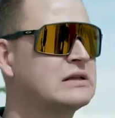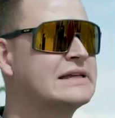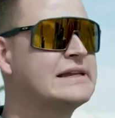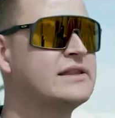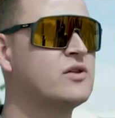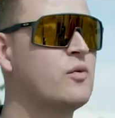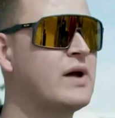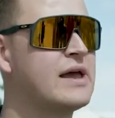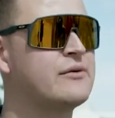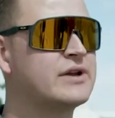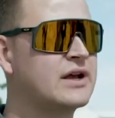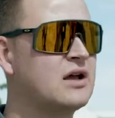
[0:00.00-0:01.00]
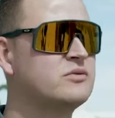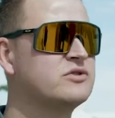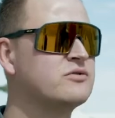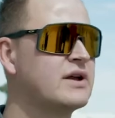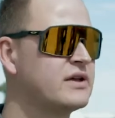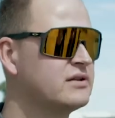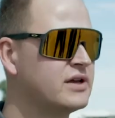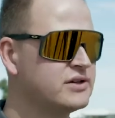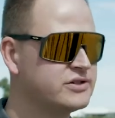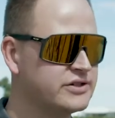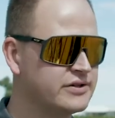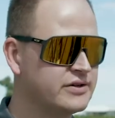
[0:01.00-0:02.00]
leading the way when it comes to
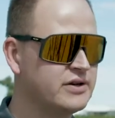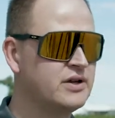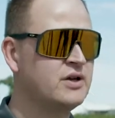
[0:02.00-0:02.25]
regulation.